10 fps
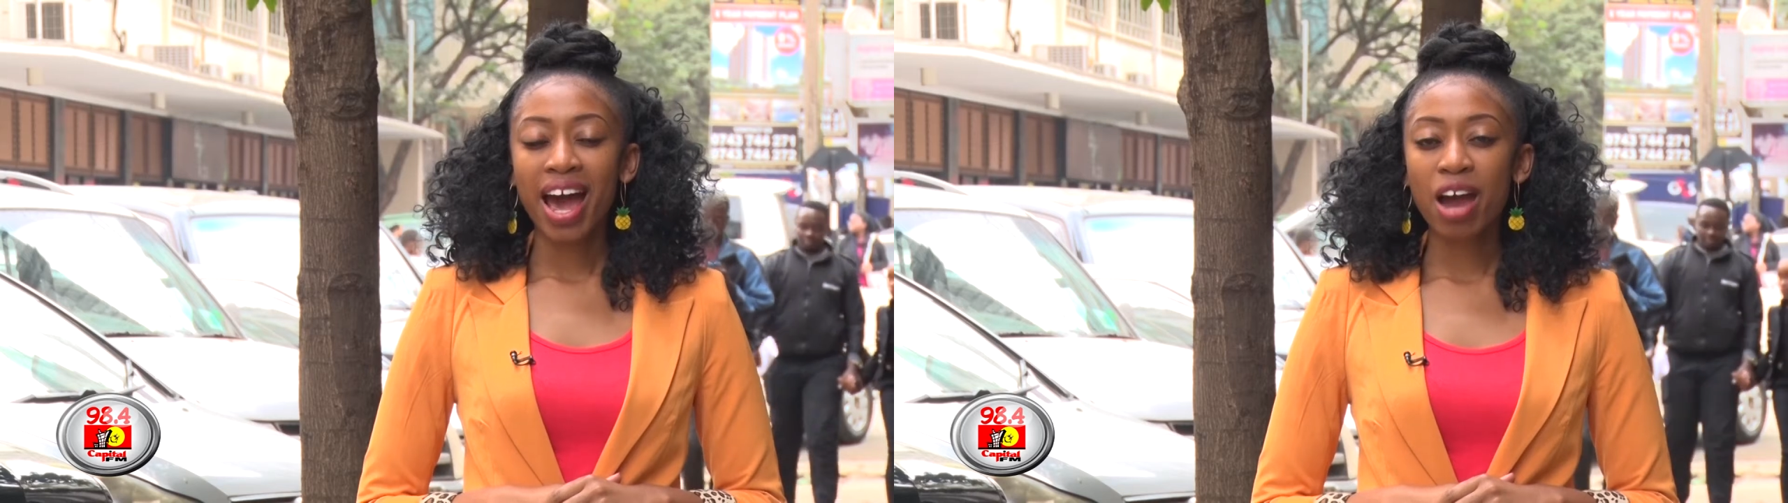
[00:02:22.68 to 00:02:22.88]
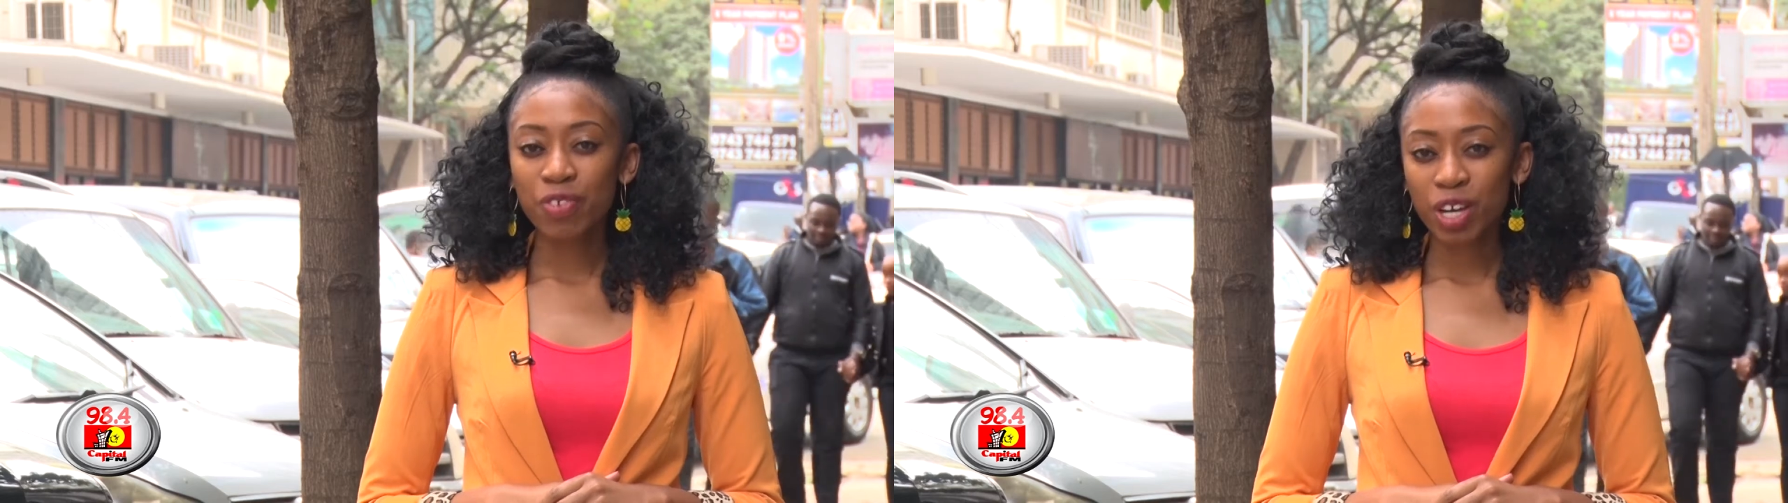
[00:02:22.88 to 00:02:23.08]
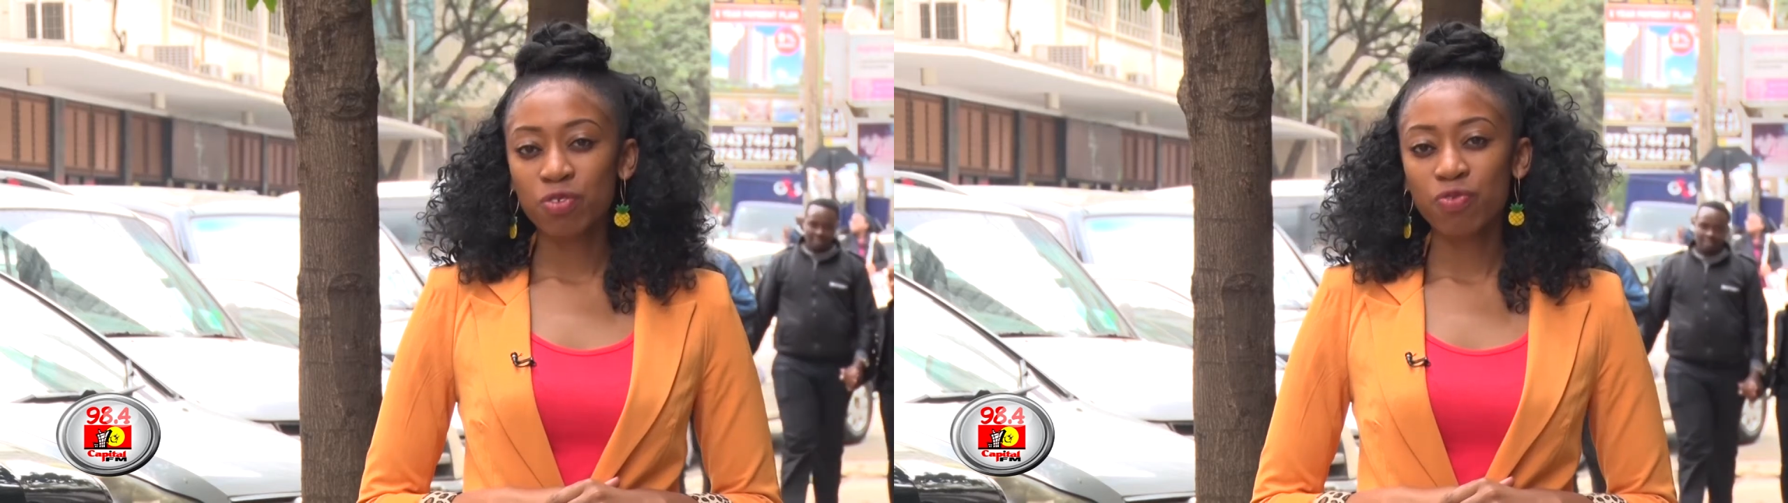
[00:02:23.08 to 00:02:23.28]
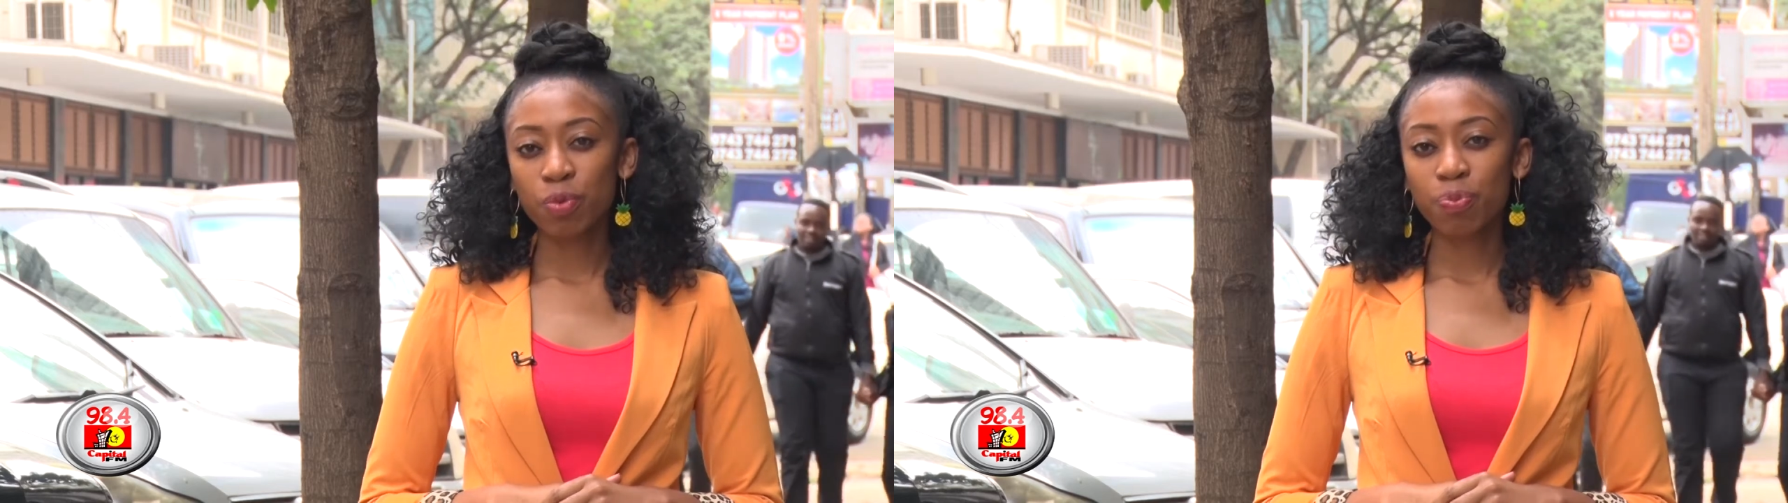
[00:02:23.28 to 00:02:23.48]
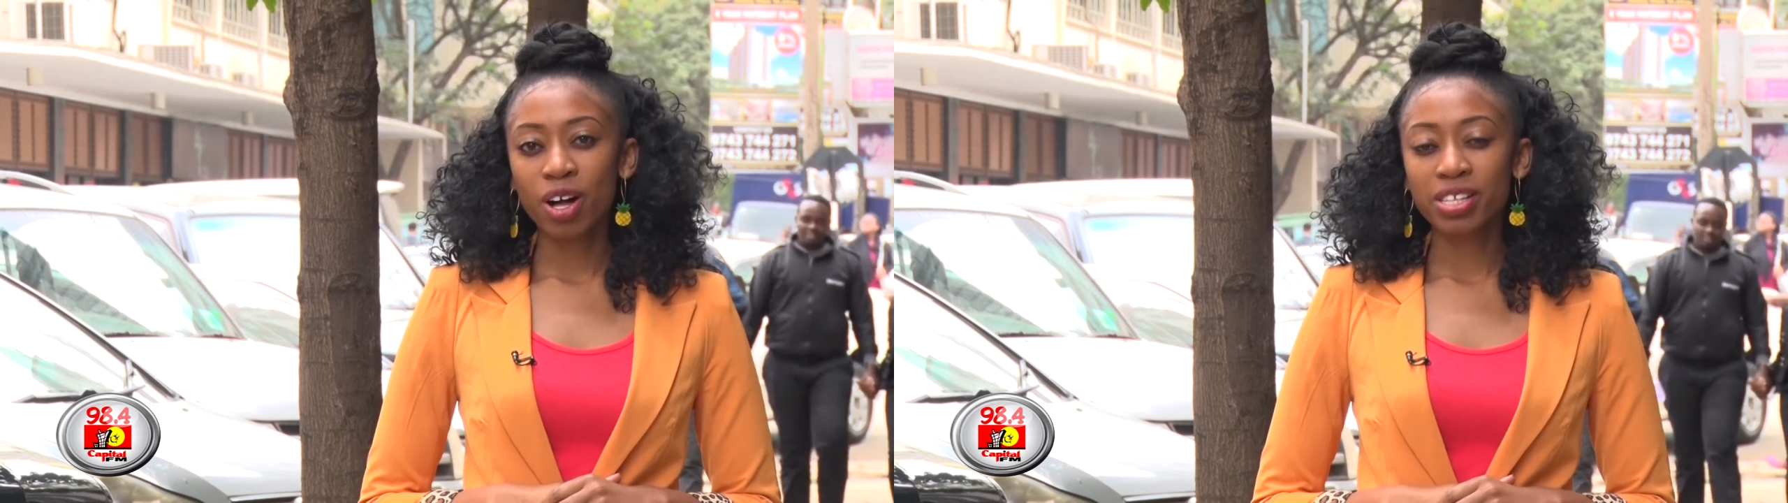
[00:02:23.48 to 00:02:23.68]
African
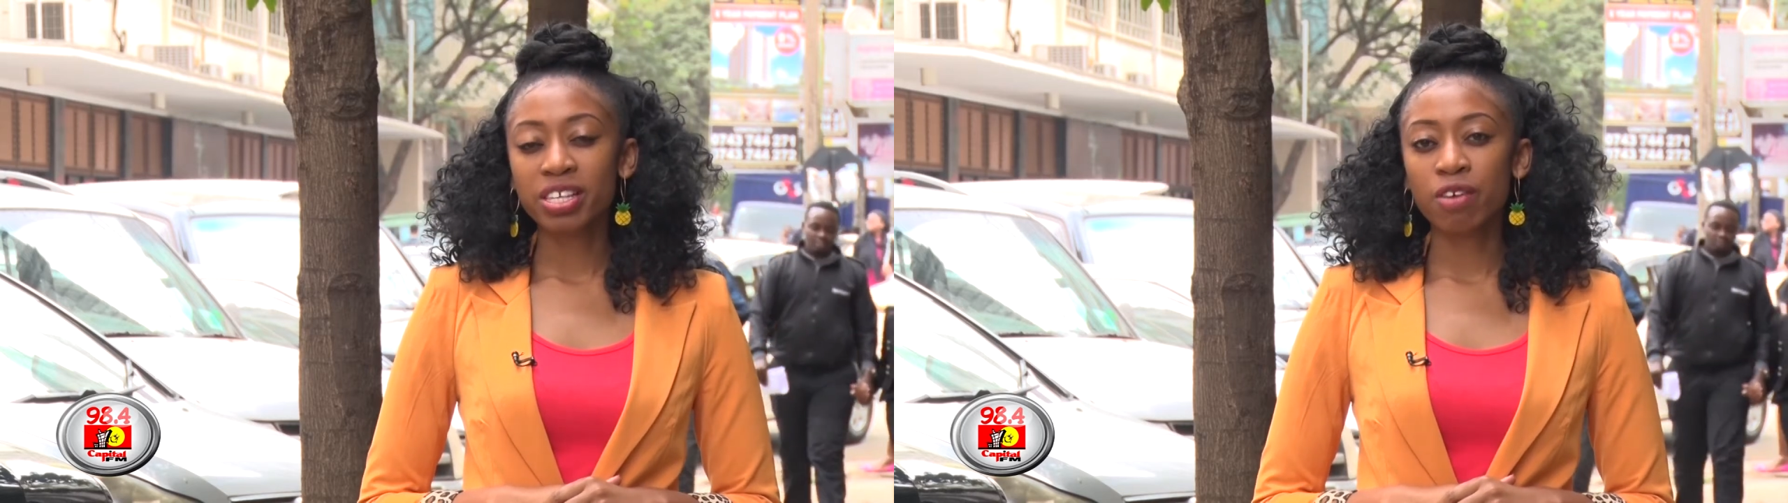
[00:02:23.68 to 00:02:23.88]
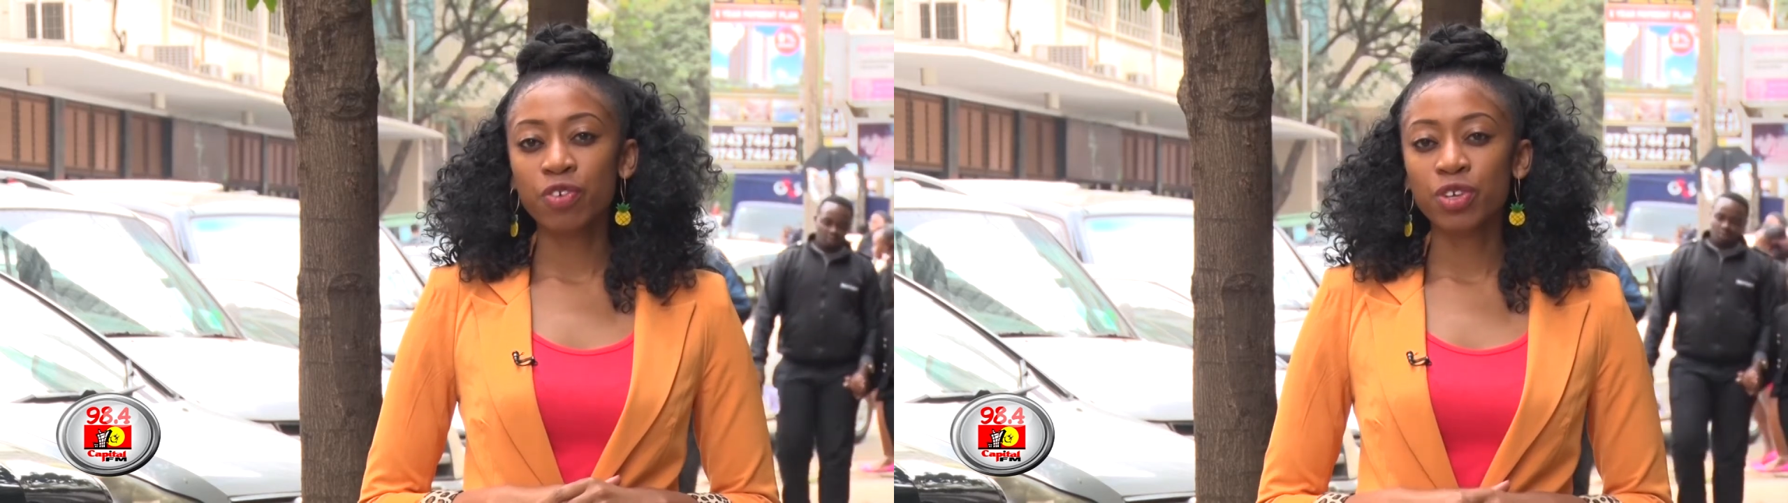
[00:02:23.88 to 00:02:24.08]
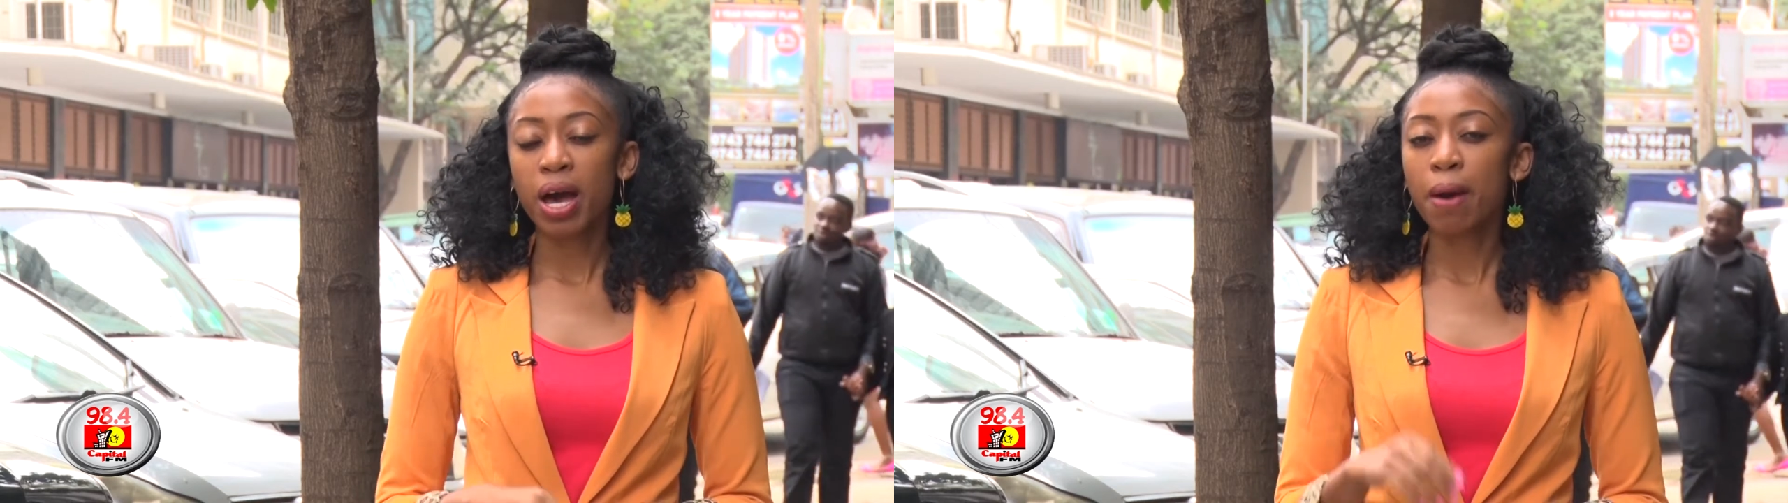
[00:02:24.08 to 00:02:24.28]
football suffered